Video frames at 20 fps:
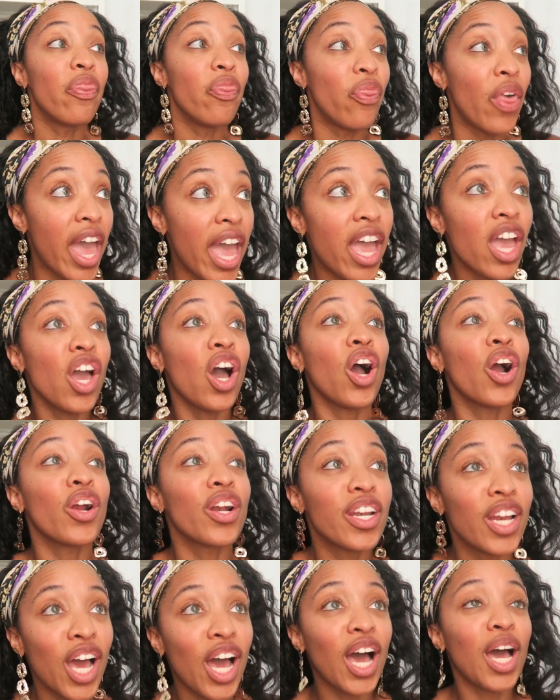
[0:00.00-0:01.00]
They
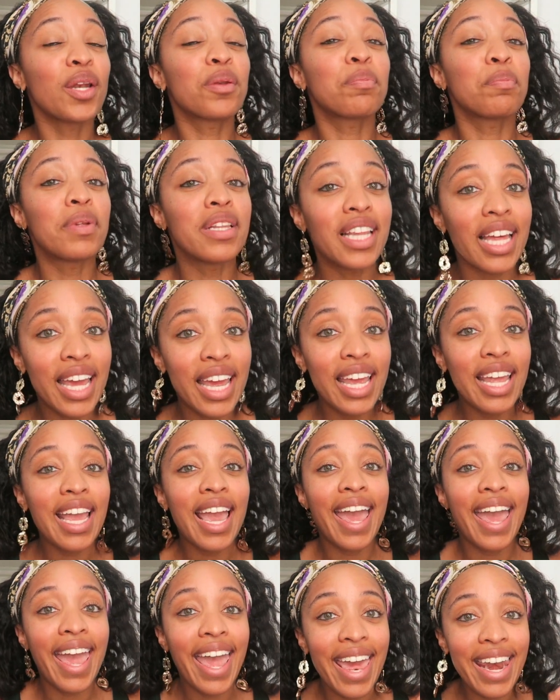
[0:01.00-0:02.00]
are not
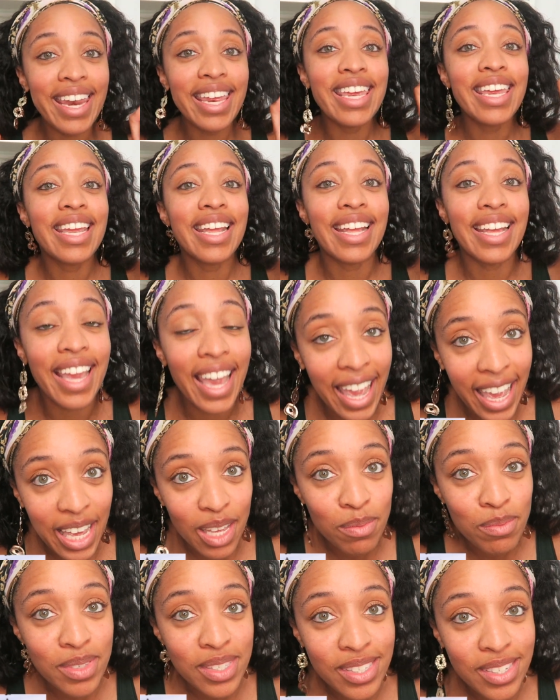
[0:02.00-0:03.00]
playing any
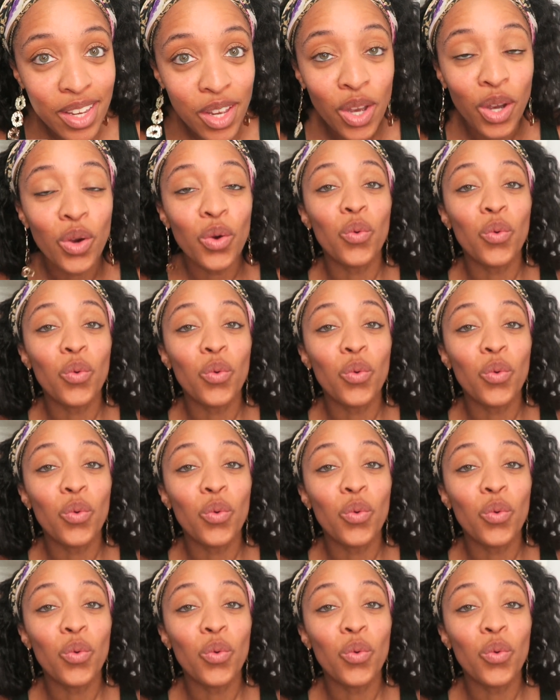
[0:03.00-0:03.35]
games